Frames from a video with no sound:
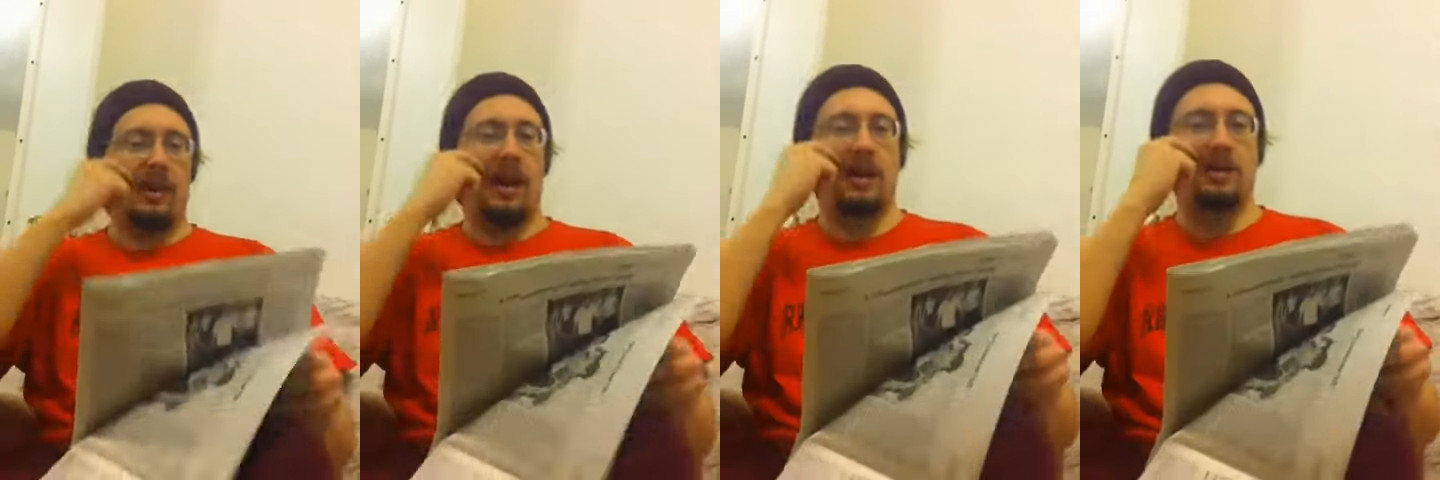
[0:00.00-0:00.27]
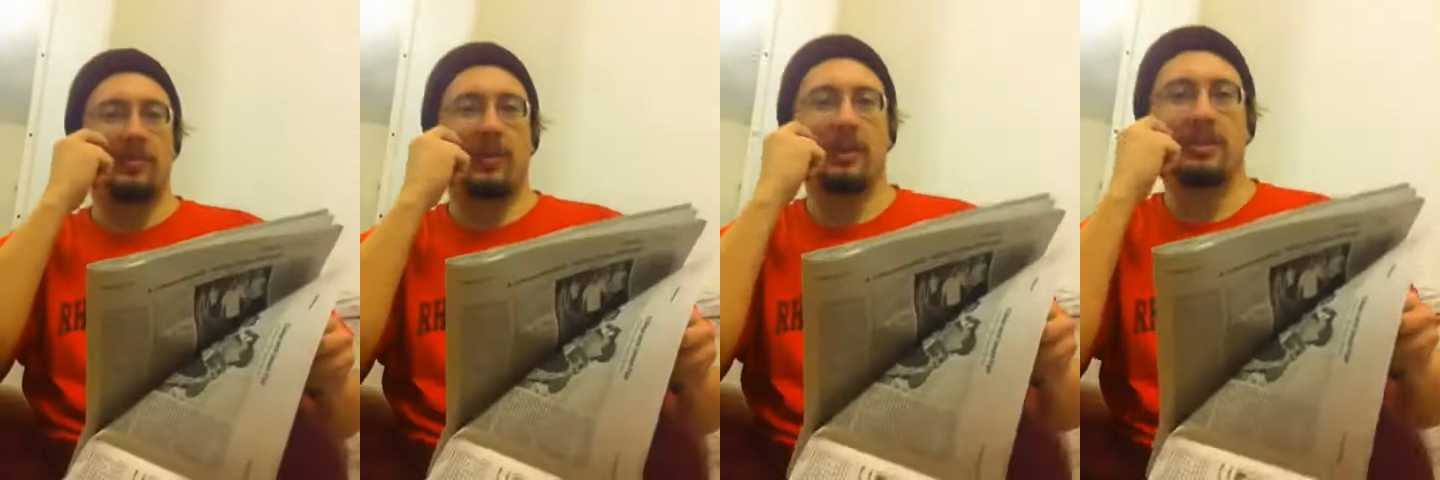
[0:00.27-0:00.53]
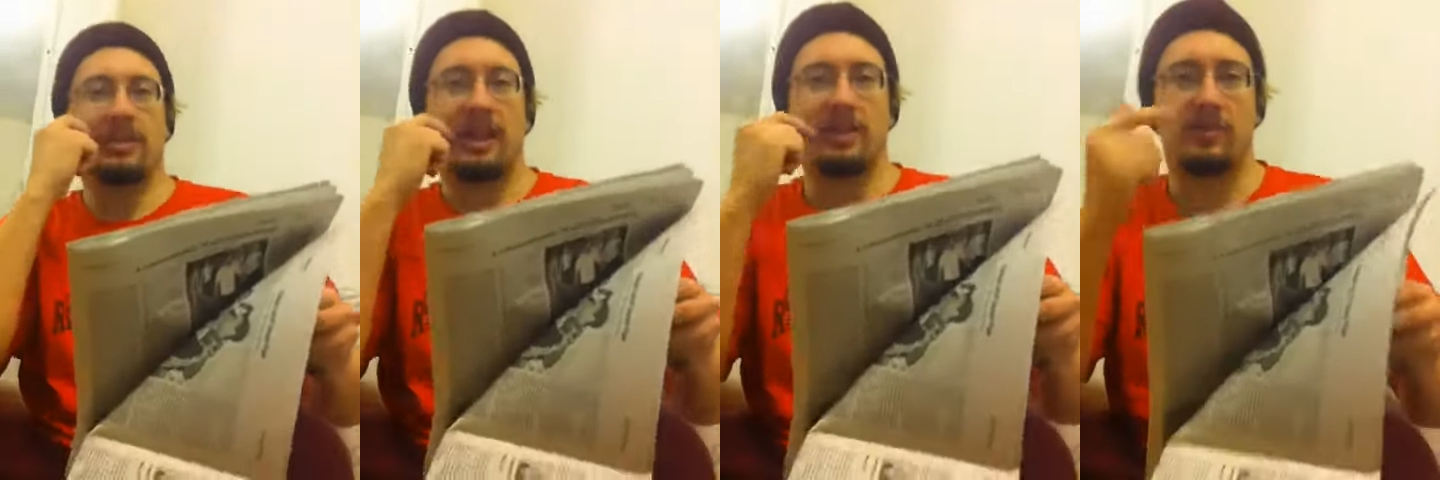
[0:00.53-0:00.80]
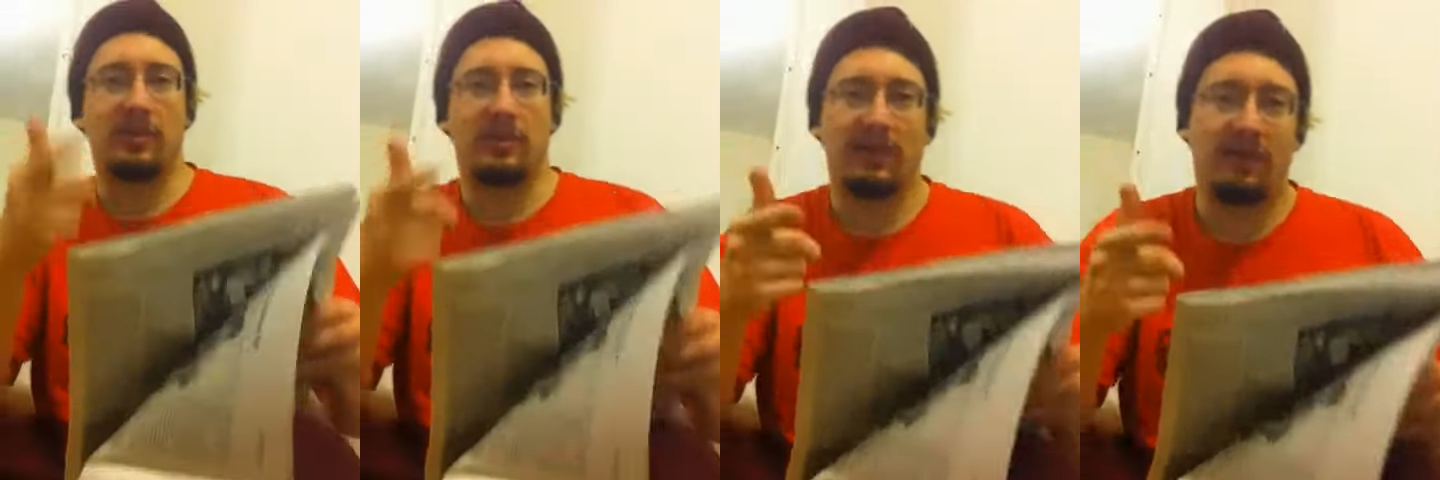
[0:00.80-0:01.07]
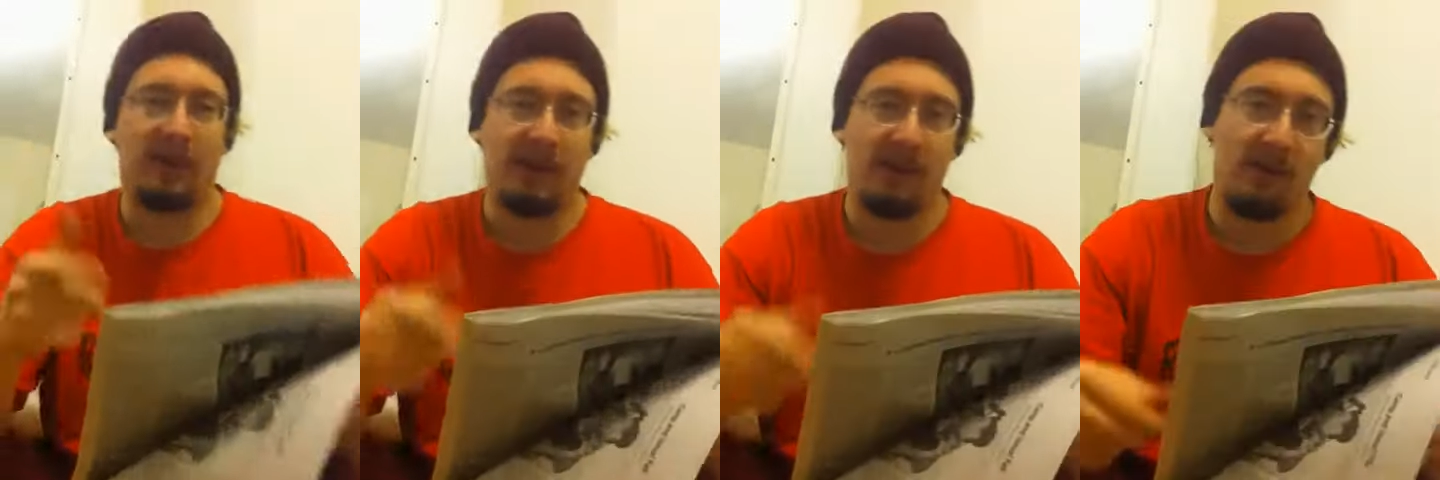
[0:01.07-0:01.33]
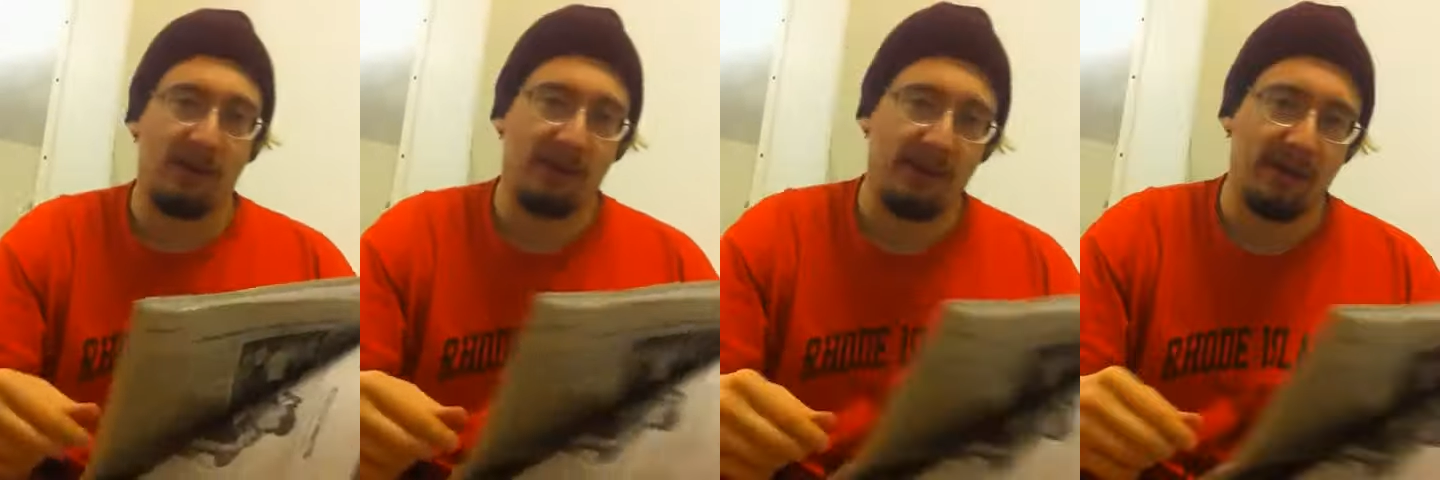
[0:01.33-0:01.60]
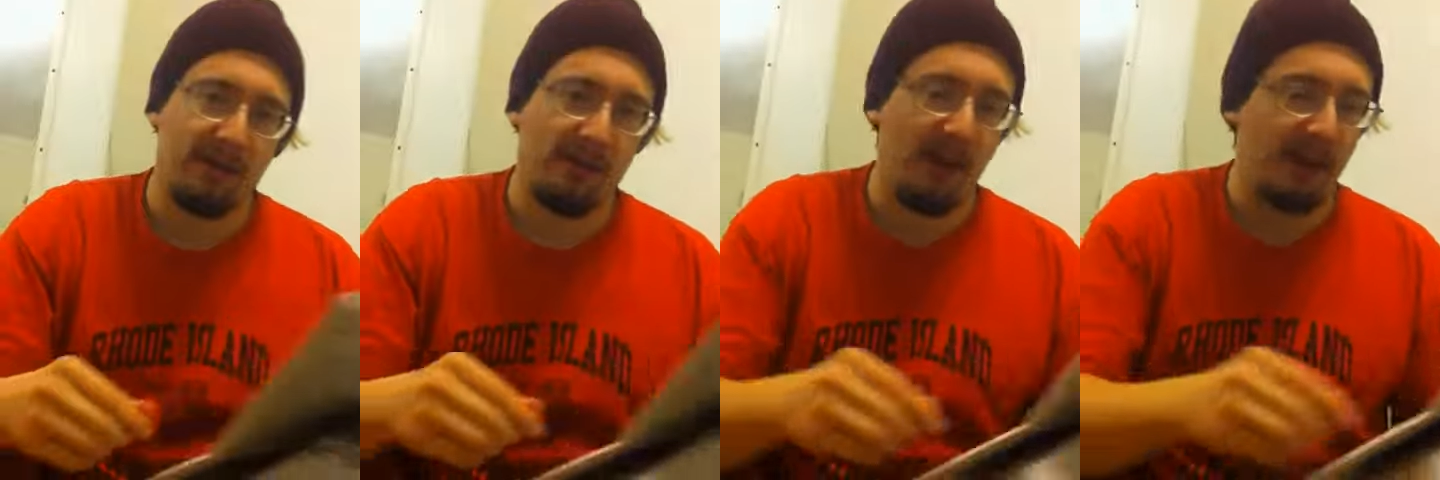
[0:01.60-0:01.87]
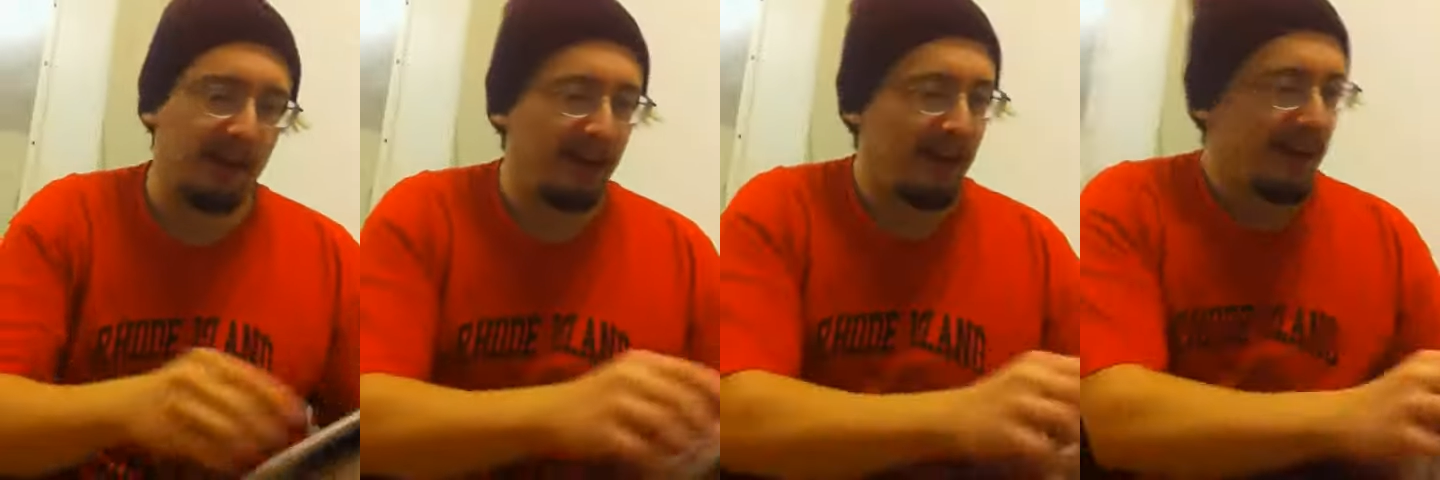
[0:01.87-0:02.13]
I just want to say it's really funny. I want to be your
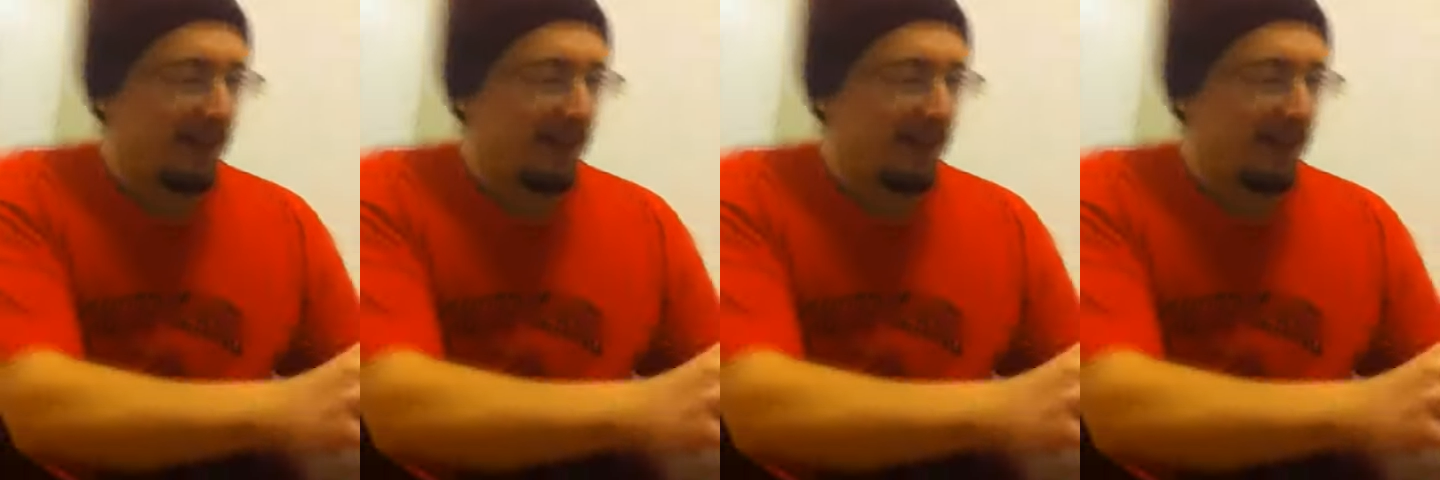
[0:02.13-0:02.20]
friend.